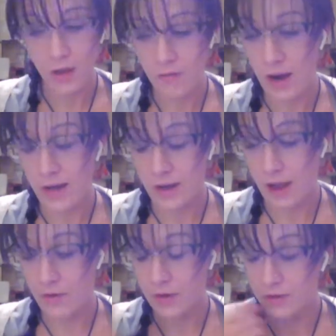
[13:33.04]
right
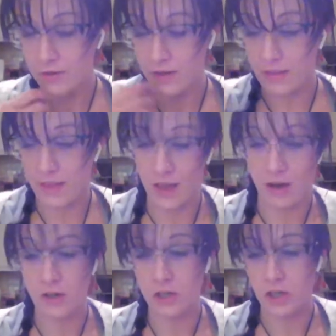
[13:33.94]
now it looks like they
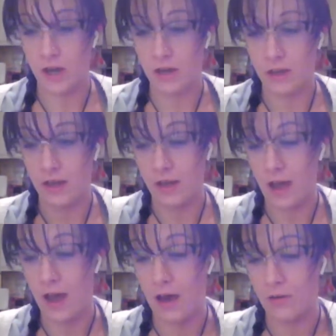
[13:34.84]
are juggling
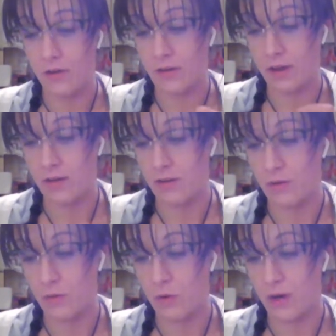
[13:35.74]
how to tell you
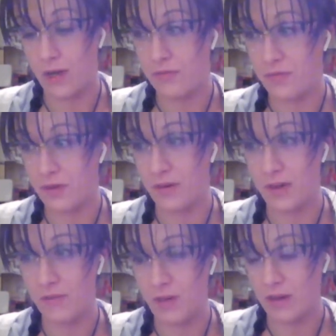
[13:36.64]
or if they're
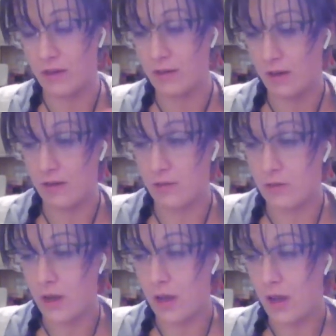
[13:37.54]
even going to tell you
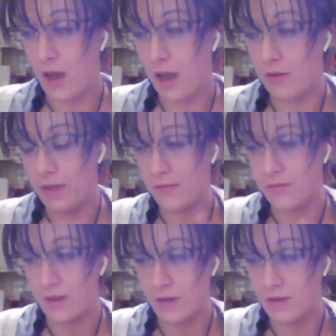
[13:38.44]
how they
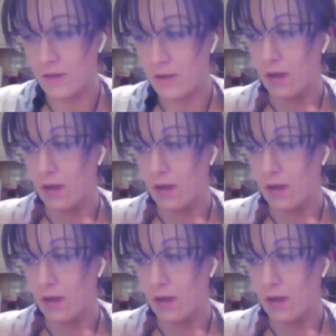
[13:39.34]
feel.